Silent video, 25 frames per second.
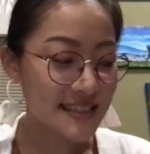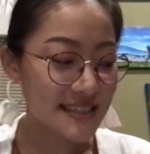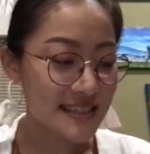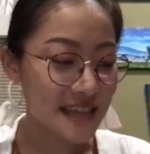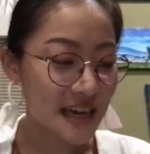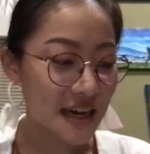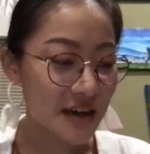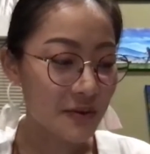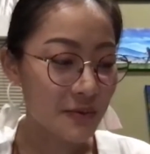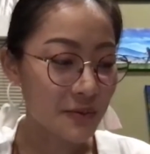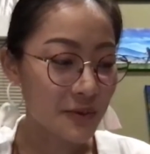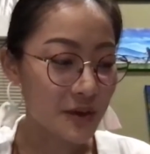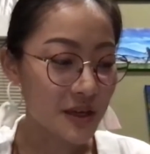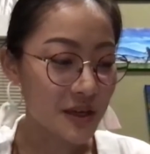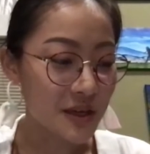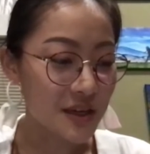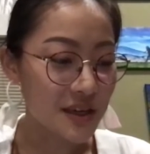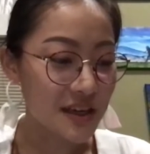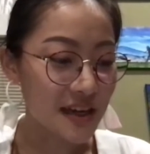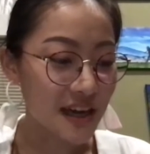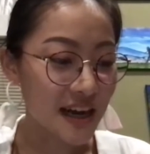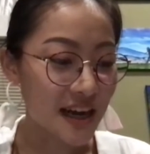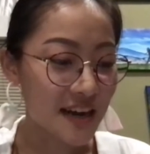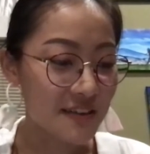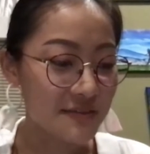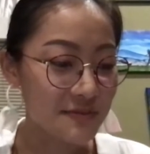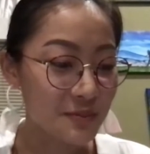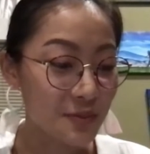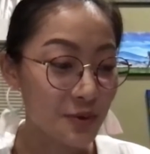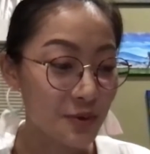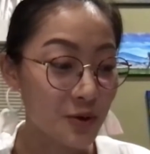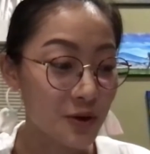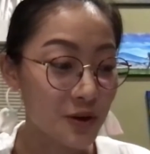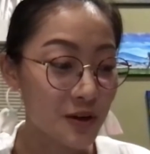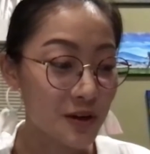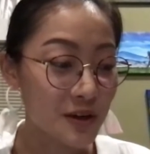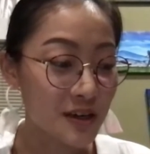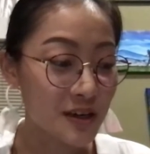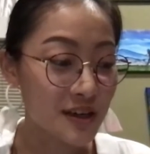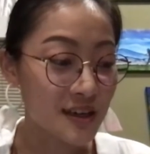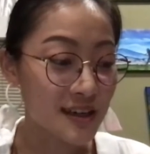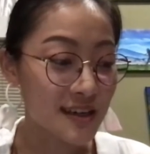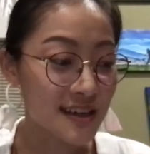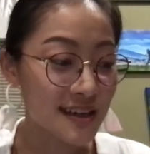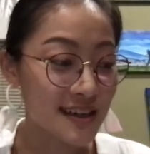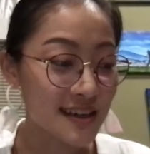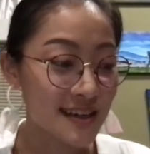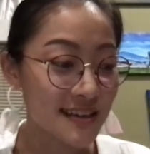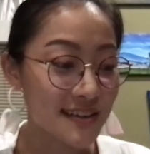that we have more